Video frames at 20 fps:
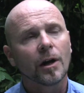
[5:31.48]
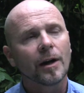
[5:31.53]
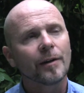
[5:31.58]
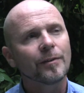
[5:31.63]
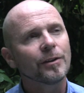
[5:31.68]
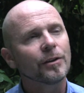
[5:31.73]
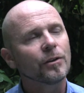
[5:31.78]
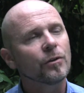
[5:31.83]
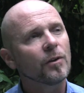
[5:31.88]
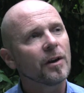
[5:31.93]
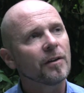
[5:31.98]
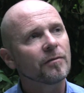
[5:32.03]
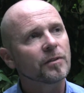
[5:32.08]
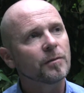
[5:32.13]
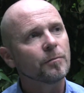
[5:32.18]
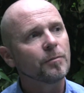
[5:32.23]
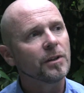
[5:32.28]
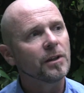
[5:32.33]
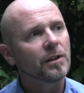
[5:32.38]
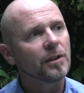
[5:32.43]
I think you have
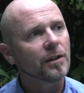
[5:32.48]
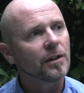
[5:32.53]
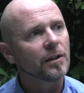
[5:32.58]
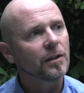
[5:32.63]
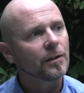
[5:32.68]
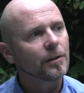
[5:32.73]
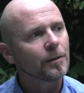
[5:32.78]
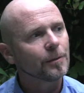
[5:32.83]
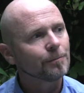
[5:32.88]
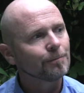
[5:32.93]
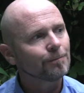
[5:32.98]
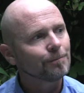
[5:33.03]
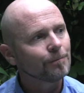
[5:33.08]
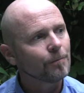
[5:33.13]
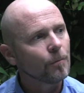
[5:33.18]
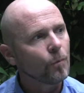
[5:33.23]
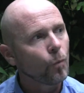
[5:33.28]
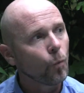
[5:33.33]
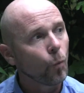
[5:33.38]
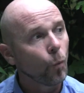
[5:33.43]
to be
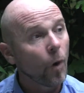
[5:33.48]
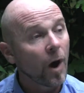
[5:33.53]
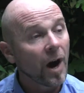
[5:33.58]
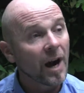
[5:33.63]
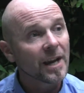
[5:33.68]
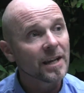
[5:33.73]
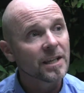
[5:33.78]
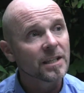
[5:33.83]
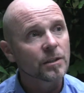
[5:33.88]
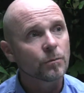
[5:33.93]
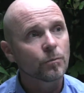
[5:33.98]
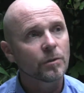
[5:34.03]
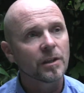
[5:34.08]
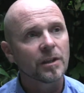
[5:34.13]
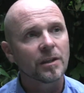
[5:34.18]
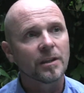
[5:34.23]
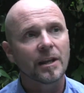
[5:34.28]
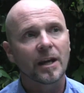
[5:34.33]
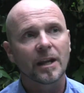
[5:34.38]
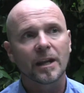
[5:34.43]
wise
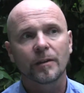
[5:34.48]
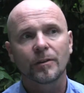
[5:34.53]
within that.